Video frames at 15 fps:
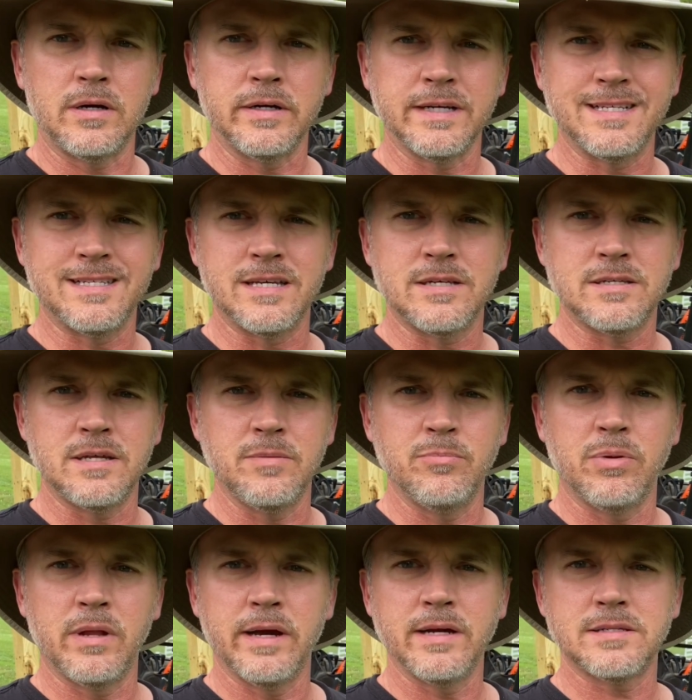existing
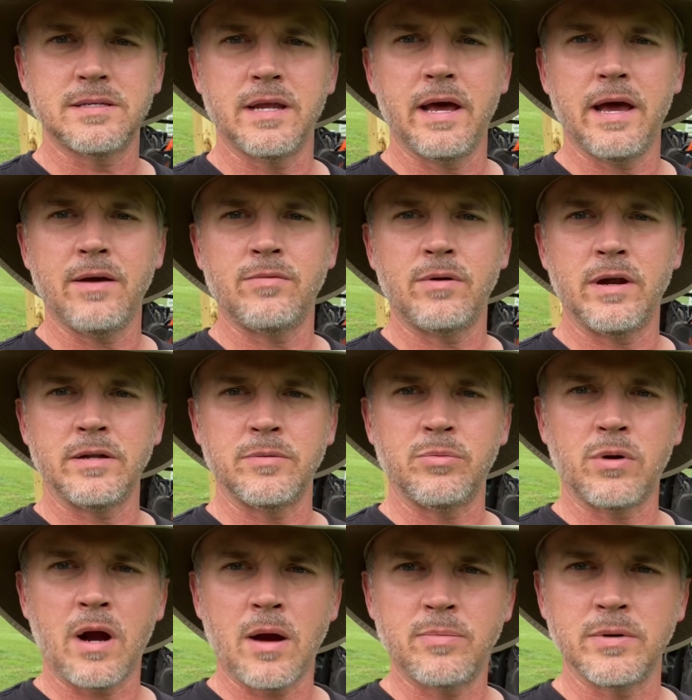plants that I have around the
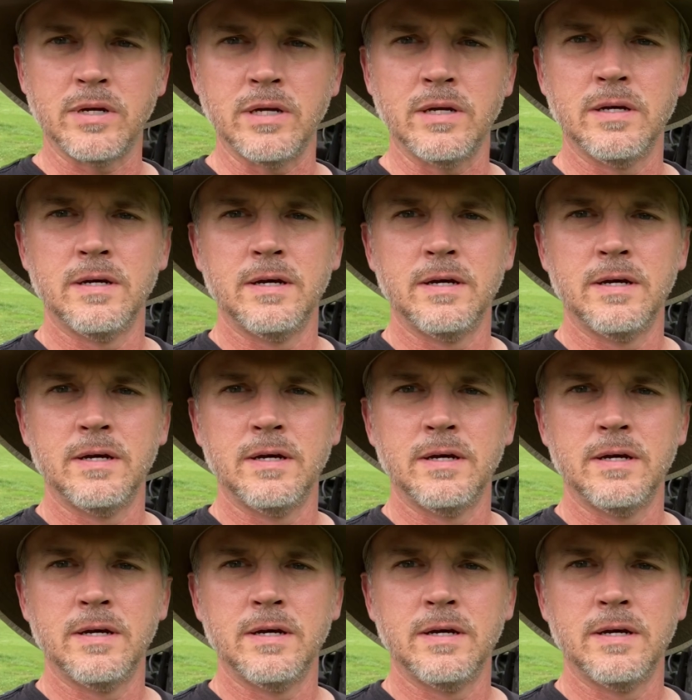property,